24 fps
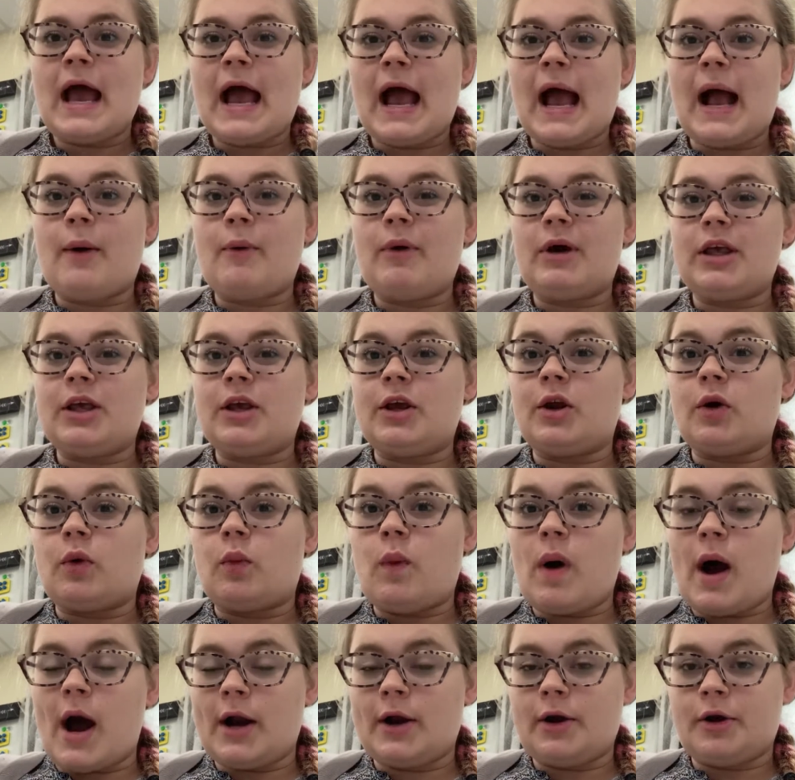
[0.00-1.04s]
I want you to
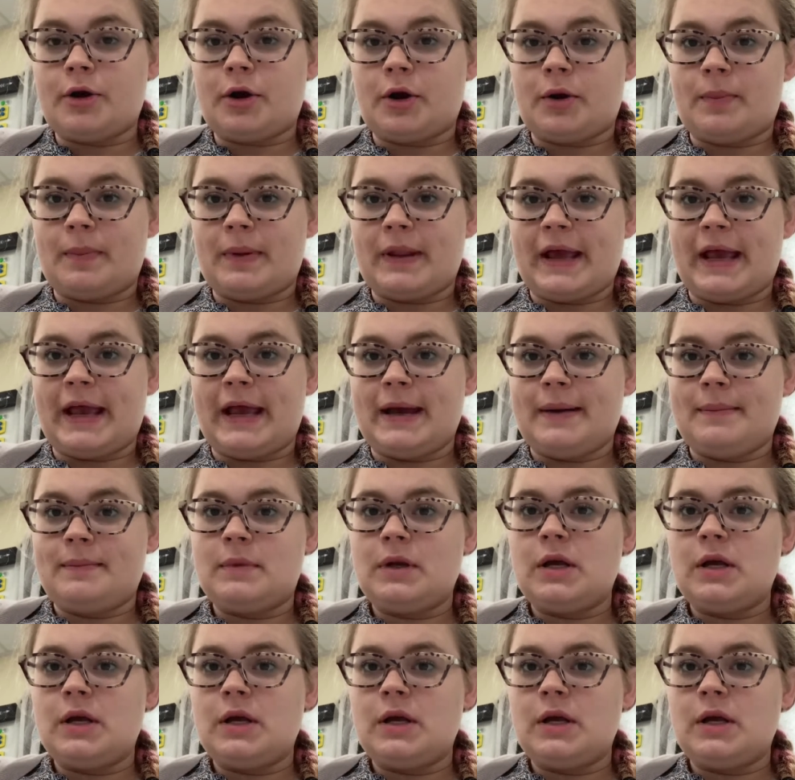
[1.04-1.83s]
water your plant.